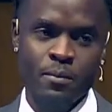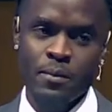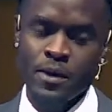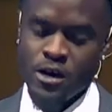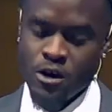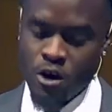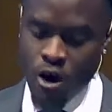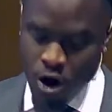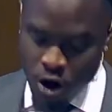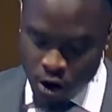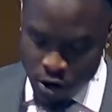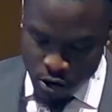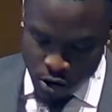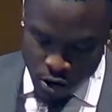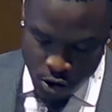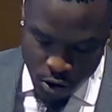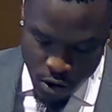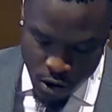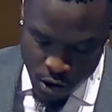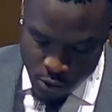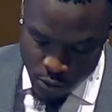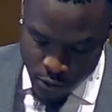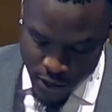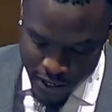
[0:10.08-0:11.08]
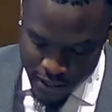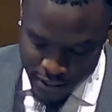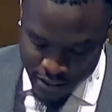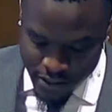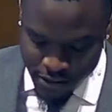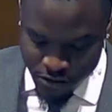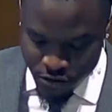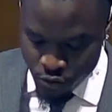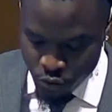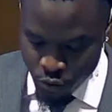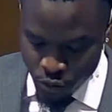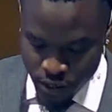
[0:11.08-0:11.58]
an article I read
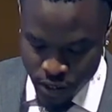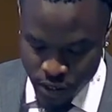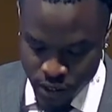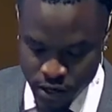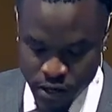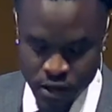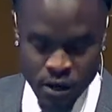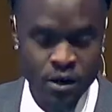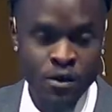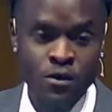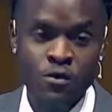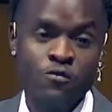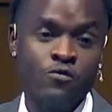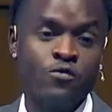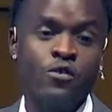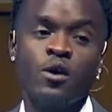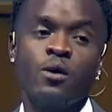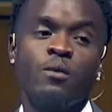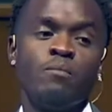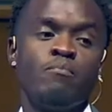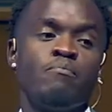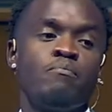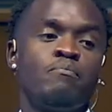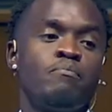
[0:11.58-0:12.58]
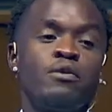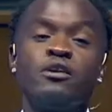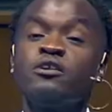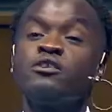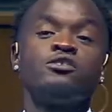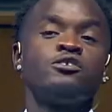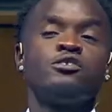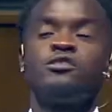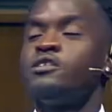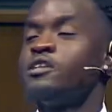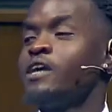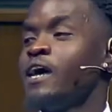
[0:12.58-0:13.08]
this week from
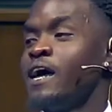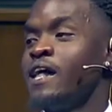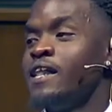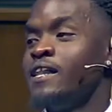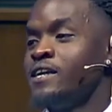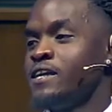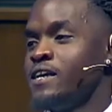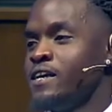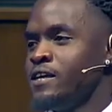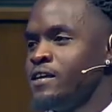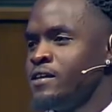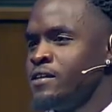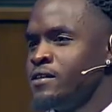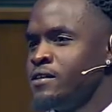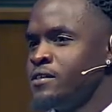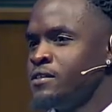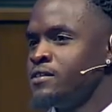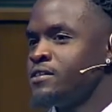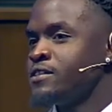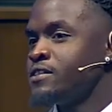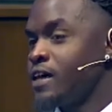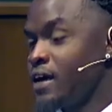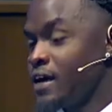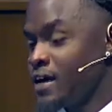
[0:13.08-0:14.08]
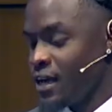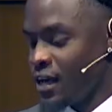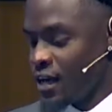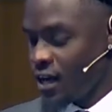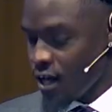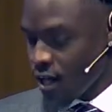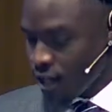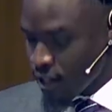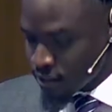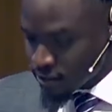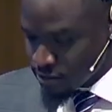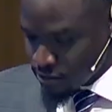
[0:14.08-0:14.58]
Personality
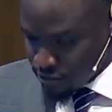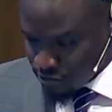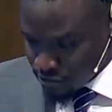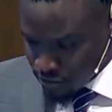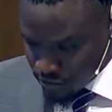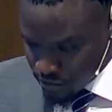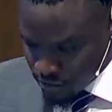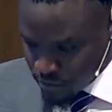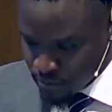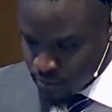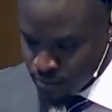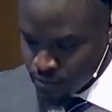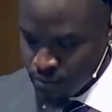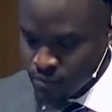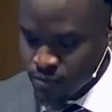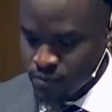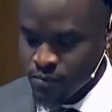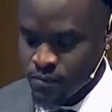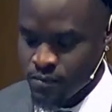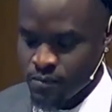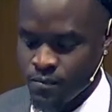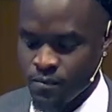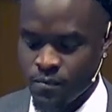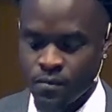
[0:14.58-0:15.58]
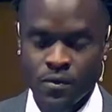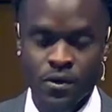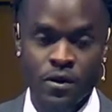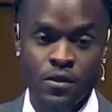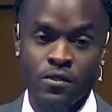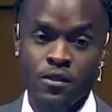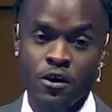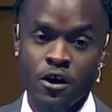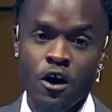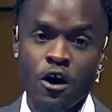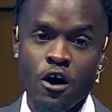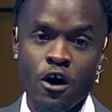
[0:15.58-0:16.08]
Psychology.
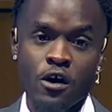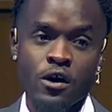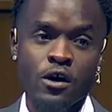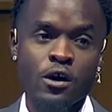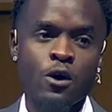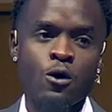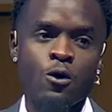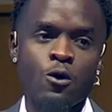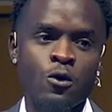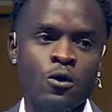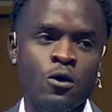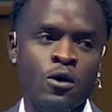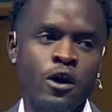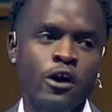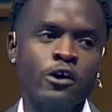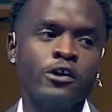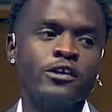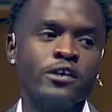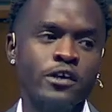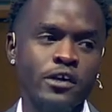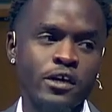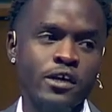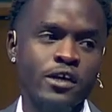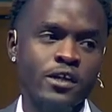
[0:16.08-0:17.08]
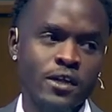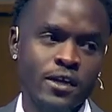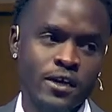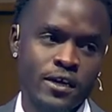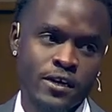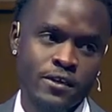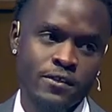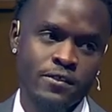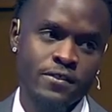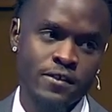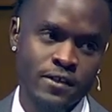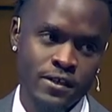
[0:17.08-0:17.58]
And the article
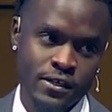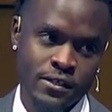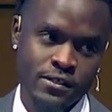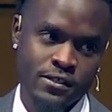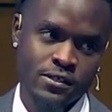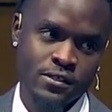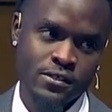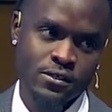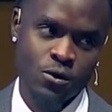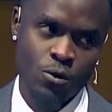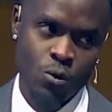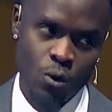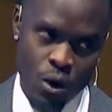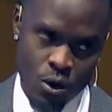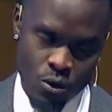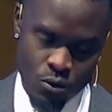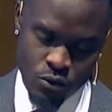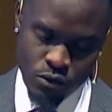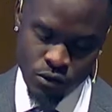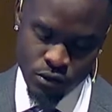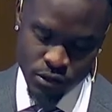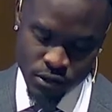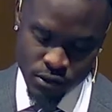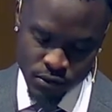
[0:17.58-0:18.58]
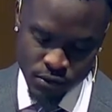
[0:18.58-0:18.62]
articulated this, quote,